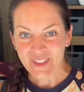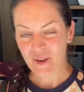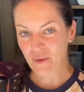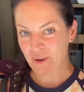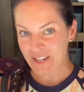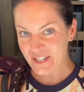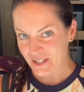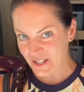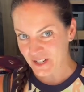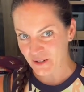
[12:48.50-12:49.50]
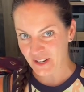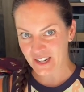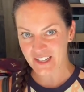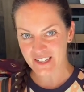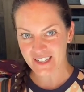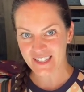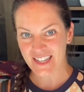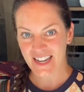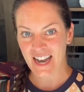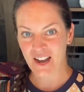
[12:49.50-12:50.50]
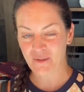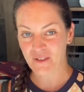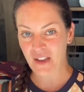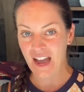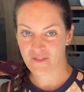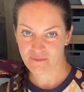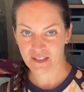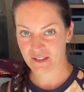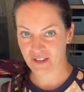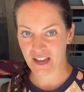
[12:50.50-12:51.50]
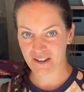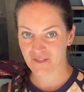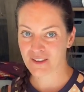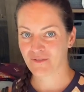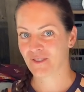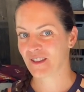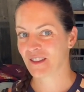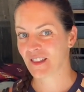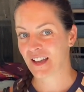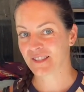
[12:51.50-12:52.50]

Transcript: We sure enjoy it. Uh, we have been living out of it for the last